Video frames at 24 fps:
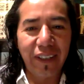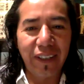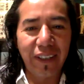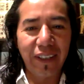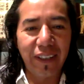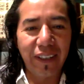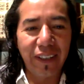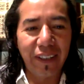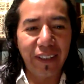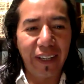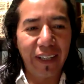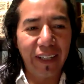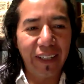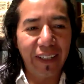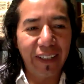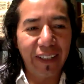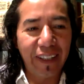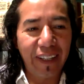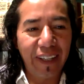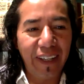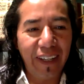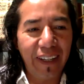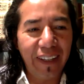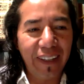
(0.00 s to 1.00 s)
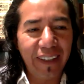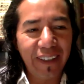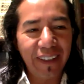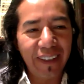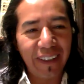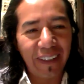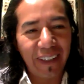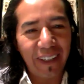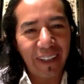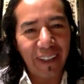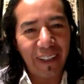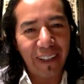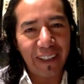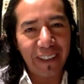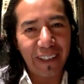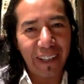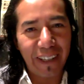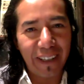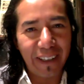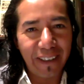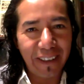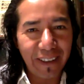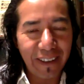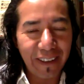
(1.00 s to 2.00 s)
mm-hmm. Anita, Anita
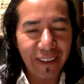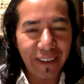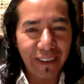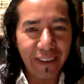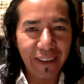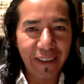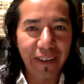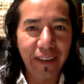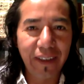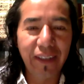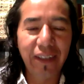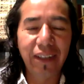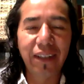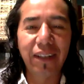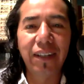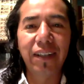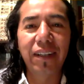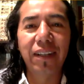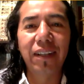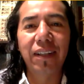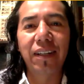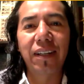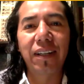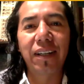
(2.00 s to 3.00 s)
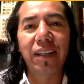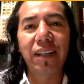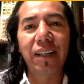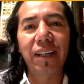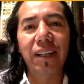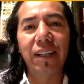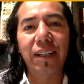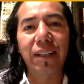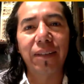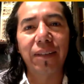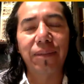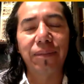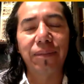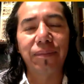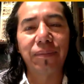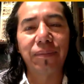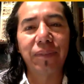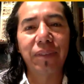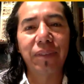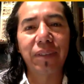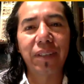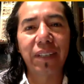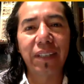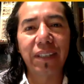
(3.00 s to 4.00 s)
Sanchez, um,
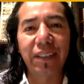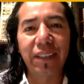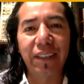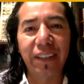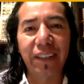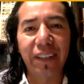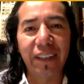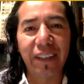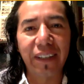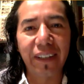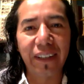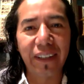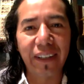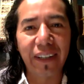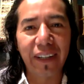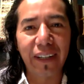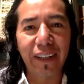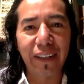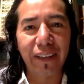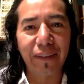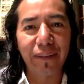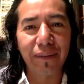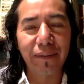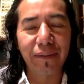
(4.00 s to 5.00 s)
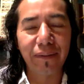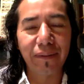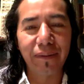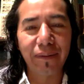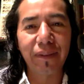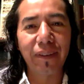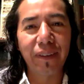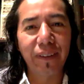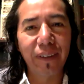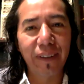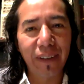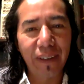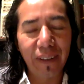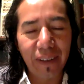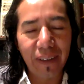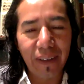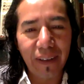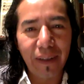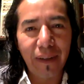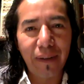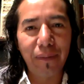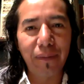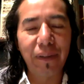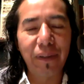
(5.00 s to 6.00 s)
sister and
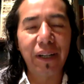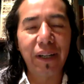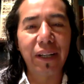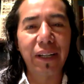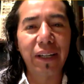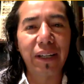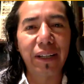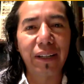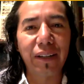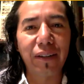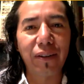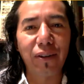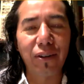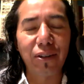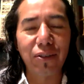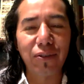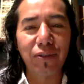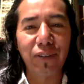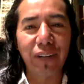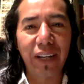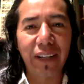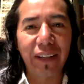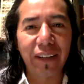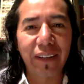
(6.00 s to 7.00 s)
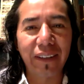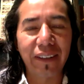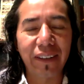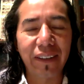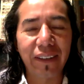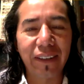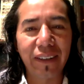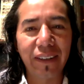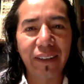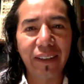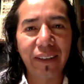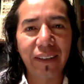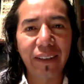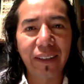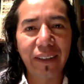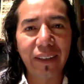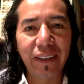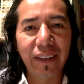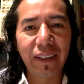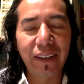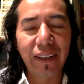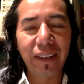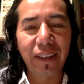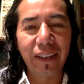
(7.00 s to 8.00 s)
very close friend.
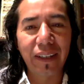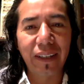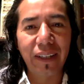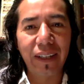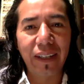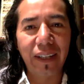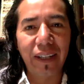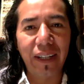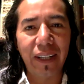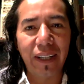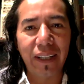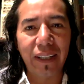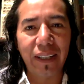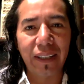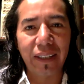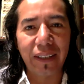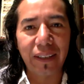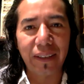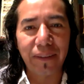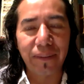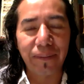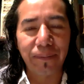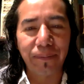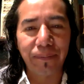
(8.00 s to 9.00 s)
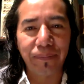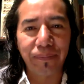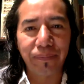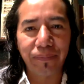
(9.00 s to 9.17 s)
And um,